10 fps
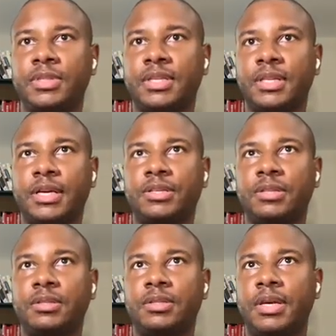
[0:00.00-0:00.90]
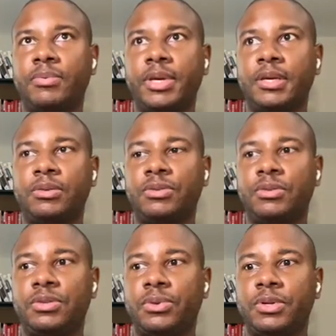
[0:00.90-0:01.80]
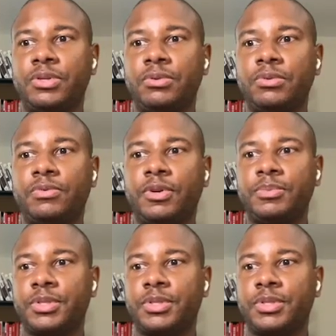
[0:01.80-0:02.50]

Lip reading: selections that we can sort of choose from,